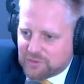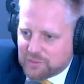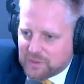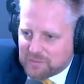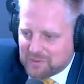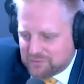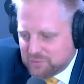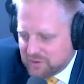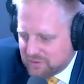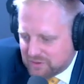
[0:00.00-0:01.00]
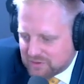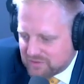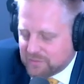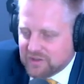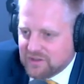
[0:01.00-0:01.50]
But we are
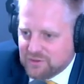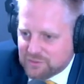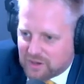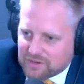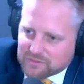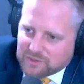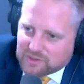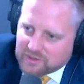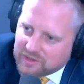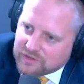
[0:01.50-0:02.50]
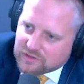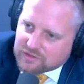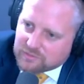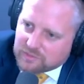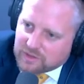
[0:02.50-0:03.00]
something new, right? We are a
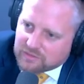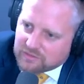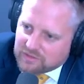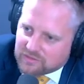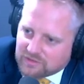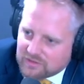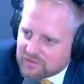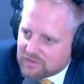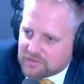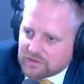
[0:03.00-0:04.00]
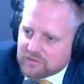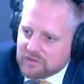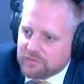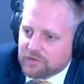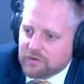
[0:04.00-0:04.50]
nation. It's a
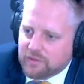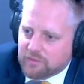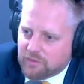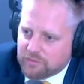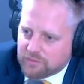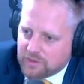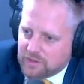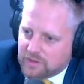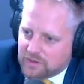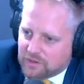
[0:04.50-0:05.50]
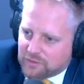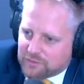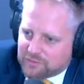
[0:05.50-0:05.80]
different level of